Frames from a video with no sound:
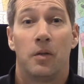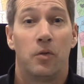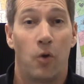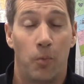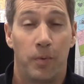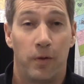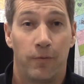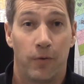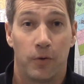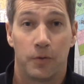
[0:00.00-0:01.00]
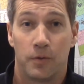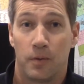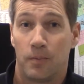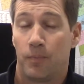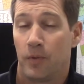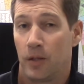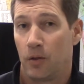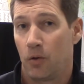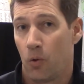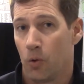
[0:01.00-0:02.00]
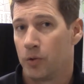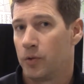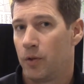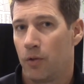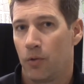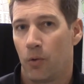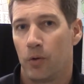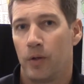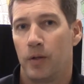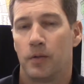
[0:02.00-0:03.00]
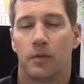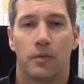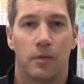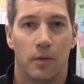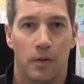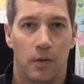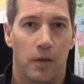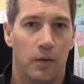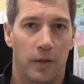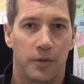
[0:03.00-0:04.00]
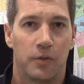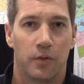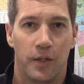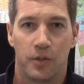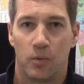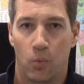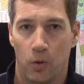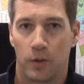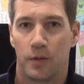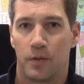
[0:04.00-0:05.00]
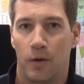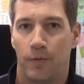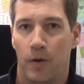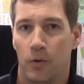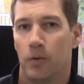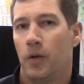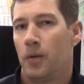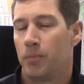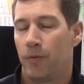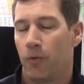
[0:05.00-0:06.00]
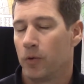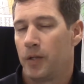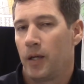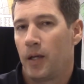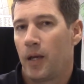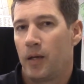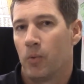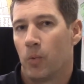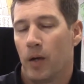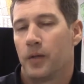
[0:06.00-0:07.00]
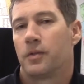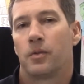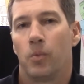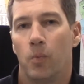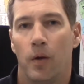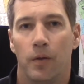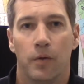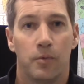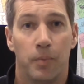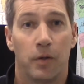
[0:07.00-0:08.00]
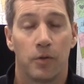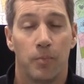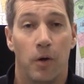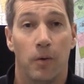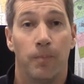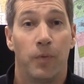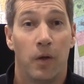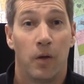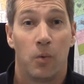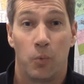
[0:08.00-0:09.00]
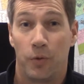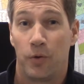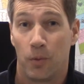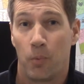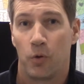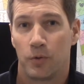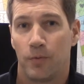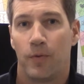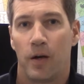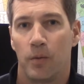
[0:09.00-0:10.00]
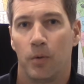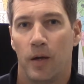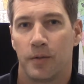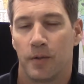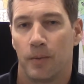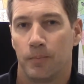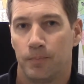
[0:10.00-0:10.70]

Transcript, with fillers: Don't be the first. Let the courts, the authorities, and the legislation work itself out before taking any risk, whether it's big or small, with your most valuable asset.